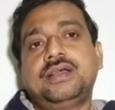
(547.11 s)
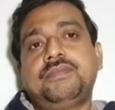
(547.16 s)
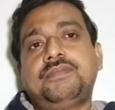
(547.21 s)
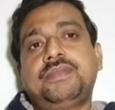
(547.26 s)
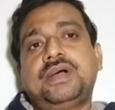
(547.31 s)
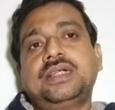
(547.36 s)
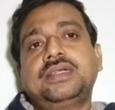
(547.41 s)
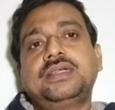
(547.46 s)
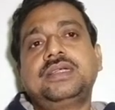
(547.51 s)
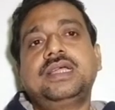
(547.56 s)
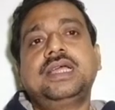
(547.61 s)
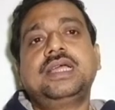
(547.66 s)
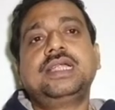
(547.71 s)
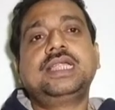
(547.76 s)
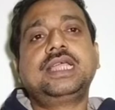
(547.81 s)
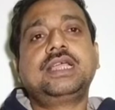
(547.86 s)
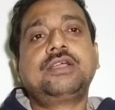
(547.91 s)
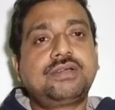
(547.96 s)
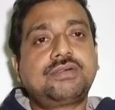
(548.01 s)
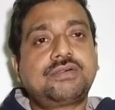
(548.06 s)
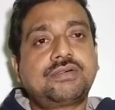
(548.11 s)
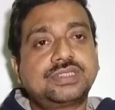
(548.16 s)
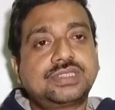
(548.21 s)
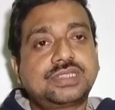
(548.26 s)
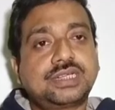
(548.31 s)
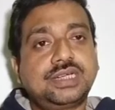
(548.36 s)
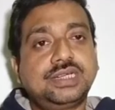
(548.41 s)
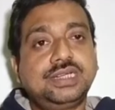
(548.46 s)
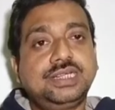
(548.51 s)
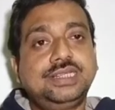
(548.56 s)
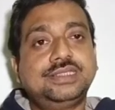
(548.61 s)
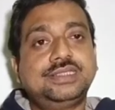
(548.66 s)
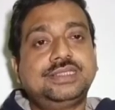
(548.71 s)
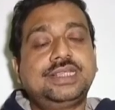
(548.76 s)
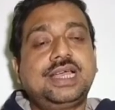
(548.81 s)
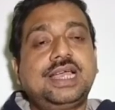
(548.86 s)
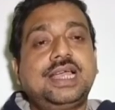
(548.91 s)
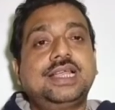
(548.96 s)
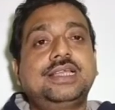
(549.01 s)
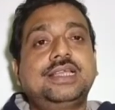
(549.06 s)
But the concern is
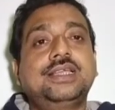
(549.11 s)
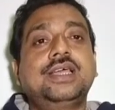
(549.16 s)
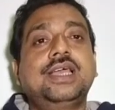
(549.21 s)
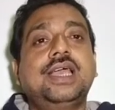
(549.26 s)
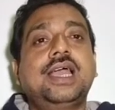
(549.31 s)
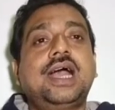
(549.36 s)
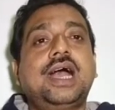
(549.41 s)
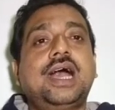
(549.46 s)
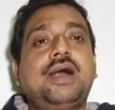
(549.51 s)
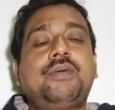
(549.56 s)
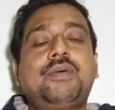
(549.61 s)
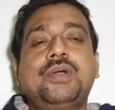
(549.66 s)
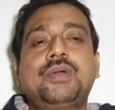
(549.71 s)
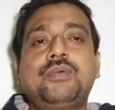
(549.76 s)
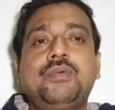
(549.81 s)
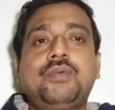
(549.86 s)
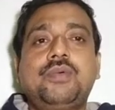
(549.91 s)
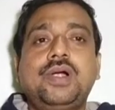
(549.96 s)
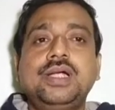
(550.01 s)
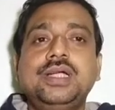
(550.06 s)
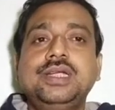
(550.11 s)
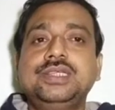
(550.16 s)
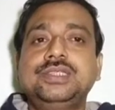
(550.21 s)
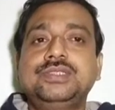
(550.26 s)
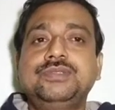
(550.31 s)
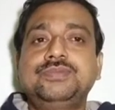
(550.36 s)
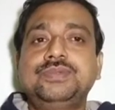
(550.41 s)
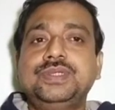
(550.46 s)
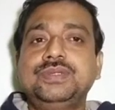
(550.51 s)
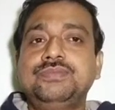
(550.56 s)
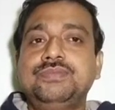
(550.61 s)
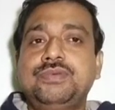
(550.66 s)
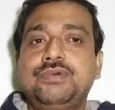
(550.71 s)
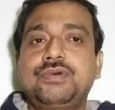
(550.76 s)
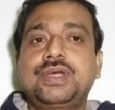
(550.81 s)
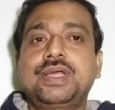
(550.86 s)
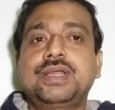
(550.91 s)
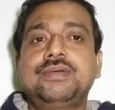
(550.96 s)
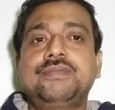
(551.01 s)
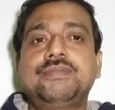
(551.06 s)
that our world is being
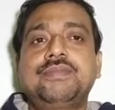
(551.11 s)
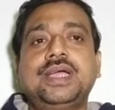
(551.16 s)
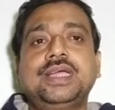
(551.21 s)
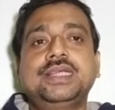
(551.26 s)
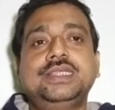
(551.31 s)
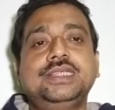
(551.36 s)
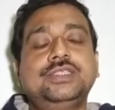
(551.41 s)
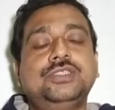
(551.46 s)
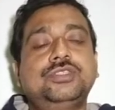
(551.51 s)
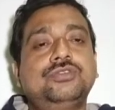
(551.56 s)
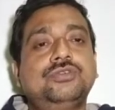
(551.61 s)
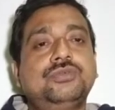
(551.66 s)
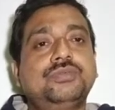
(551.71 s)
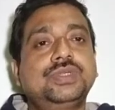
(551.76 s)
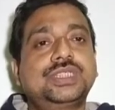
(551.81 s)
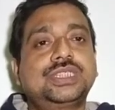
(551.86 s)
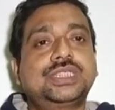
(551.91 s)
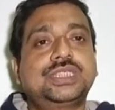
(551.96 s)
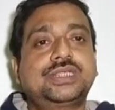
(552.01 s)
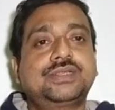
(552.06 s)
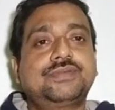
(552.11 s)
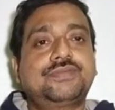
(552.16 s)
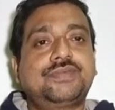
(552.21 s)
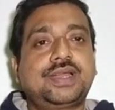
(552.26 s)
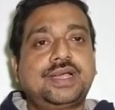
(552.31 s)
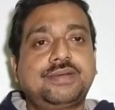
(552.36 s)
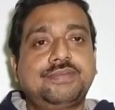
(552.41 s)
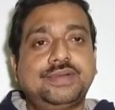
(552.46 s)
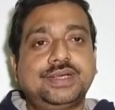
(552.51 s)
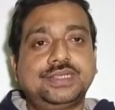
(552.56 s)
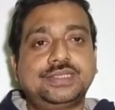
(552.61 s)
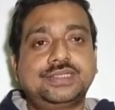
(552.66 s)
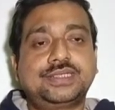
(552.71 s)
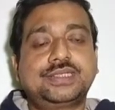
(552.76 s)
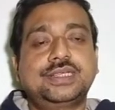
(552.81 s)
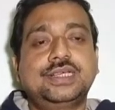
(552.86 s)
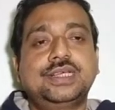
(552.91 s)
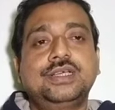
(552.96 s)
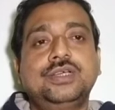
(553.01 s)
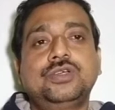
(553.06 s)
broken by these domestic
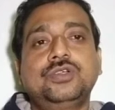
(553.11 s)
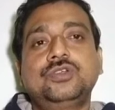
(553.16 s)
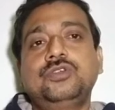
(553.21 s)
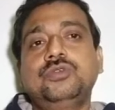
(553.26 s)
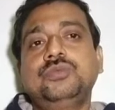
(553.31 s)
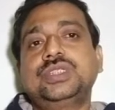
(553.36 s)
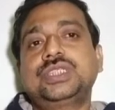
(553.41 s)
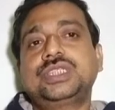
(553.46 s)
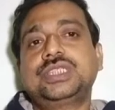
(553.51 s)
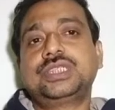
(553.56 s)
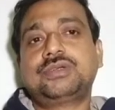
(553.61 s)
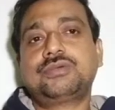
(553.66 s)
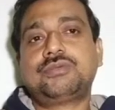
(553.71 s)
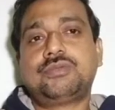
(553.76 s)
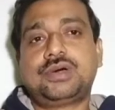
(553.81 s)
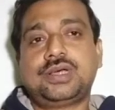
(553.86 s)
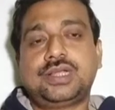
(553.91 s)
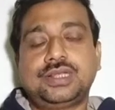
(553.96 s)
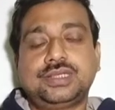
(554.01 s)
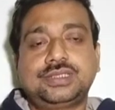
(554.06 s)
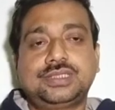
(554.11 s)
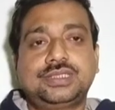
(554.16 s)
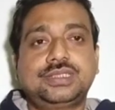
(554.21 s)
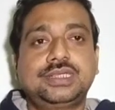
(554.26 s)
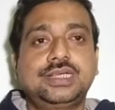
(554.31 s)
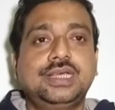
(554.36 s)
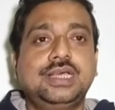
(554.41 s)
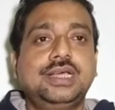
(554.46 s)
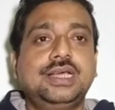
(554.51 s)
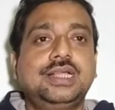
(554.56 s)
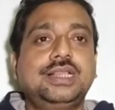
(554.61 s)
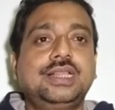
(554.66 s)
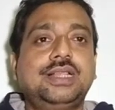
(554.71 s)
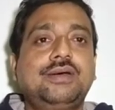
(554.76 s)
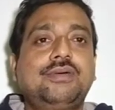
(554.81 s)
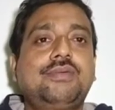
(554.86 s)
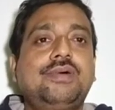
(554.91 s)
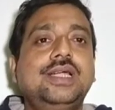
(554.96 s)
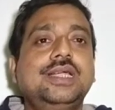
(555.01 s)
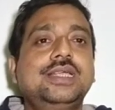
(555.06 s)
fragments, domestic walls.
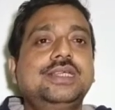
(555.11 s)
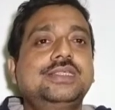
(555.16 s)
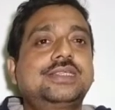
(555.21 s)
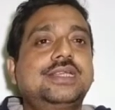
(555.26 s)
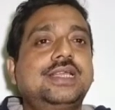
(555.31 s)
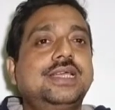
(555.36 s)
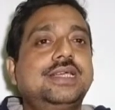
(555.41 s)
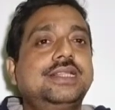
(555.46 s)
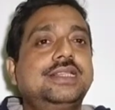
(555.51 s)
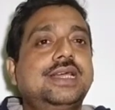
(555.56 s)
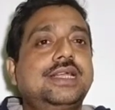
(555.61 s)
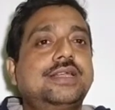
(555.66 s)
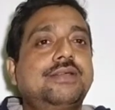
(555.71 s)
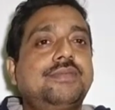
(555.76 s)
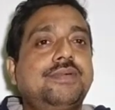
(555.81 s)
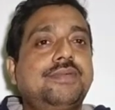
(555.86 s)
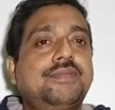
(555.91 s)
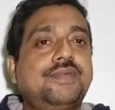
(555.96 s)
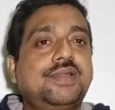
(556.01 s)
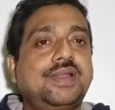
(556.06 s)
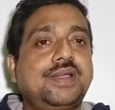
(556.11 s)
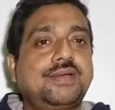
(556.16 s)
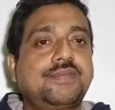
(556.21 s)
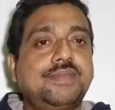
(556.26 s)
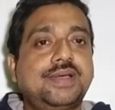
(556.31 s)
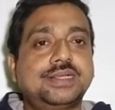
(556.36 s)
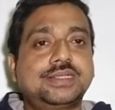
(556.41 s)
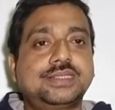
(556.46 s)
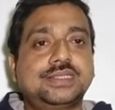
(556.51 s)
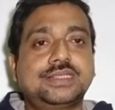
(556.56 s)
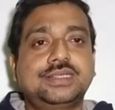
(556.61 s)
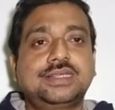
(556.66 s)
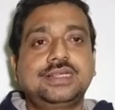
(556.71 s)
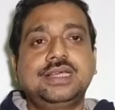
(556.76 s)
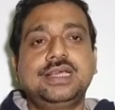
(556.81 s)
The world is like that of a fragment.